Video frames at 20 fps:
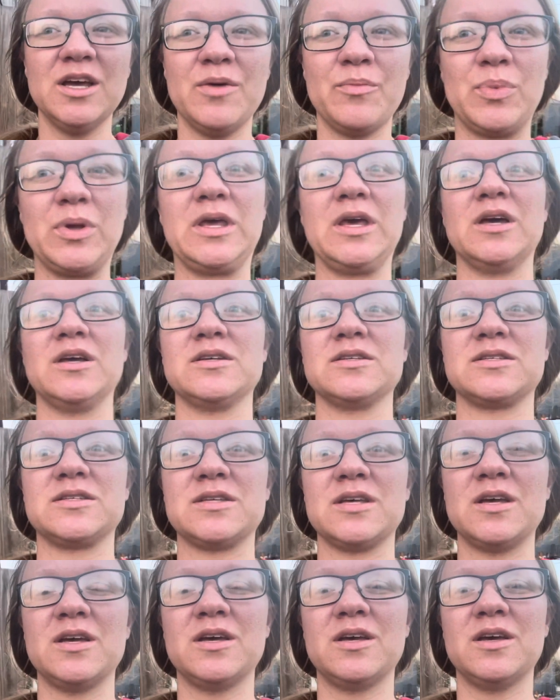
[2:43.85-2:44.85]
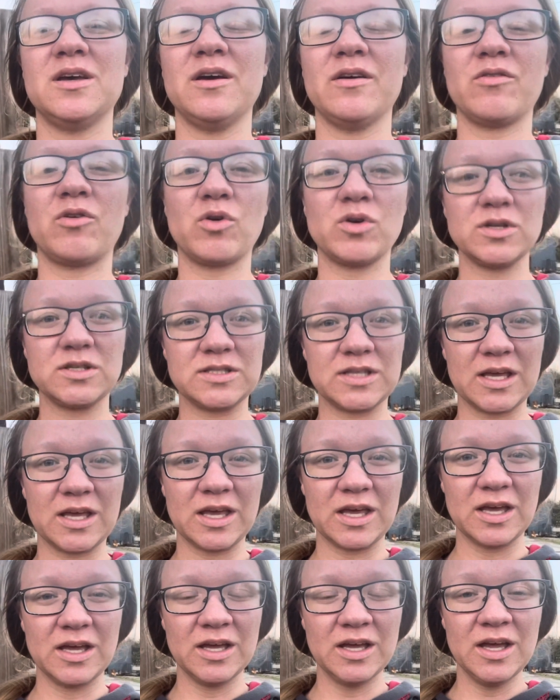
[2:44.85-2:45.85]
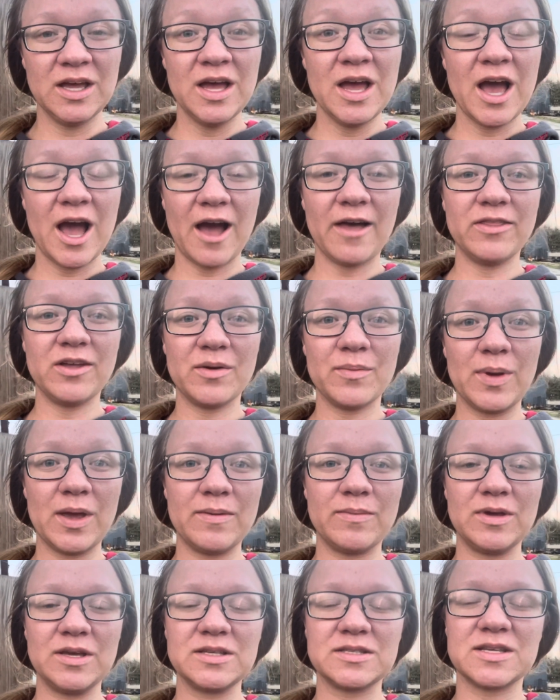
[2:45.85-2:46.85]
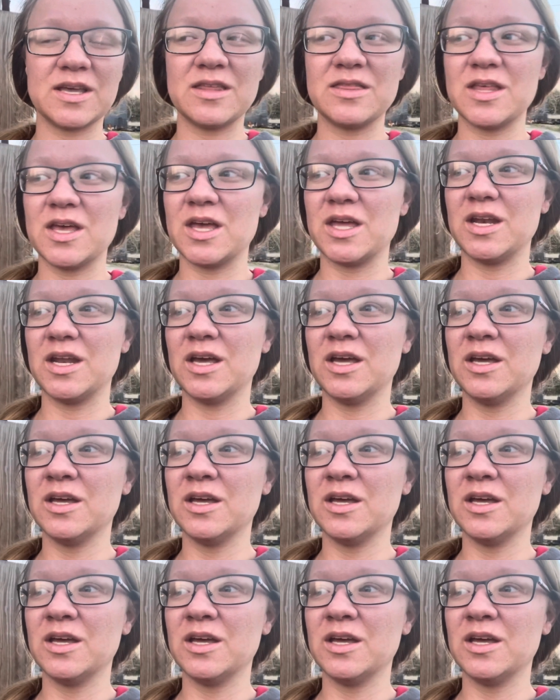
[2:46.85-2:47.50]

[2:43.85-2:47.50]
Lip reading: because of course they had their babies, and then